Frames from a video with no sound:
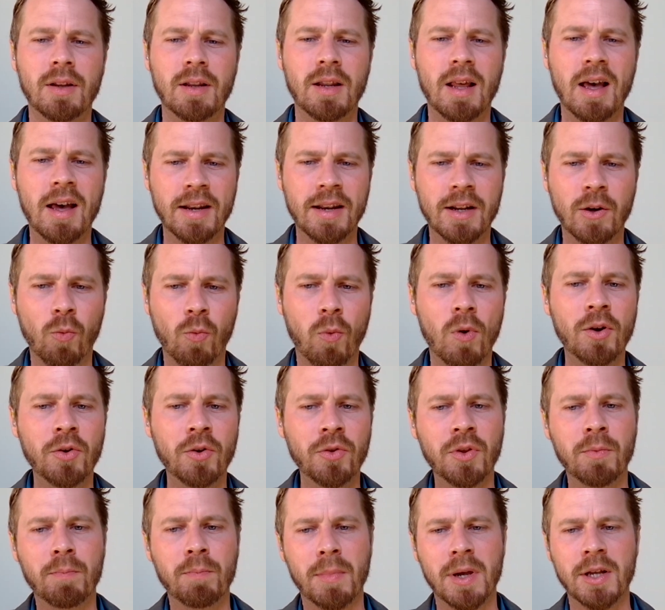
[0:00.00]
Ana, what are
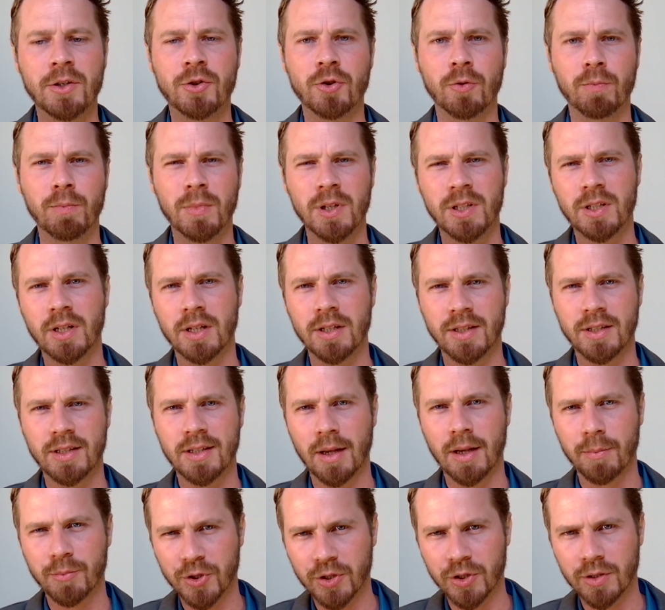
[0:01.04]
the major
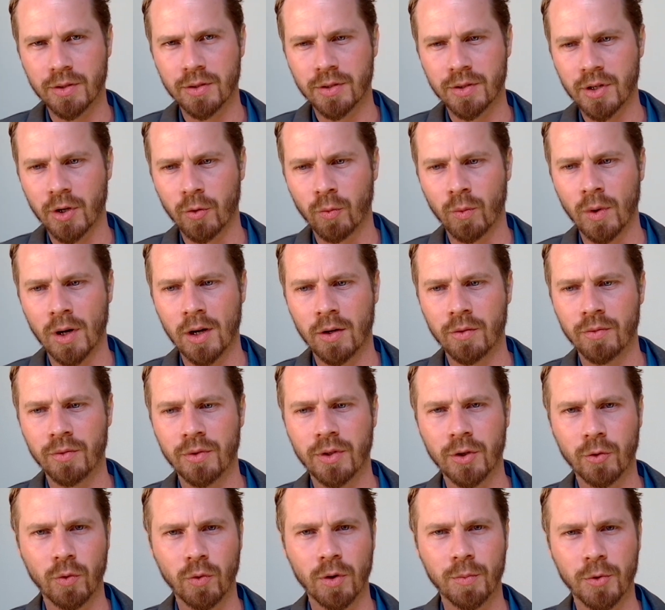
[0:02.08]
misconceptions around the
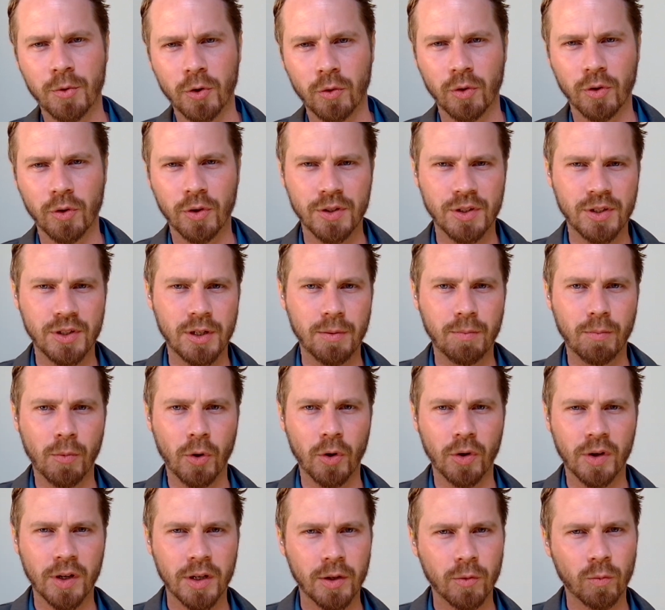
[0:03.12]
cryptocurrency
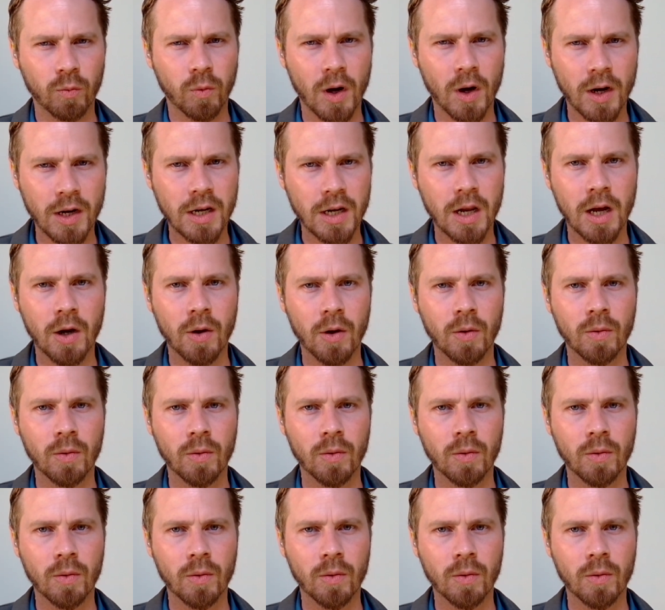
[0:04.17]
market right now?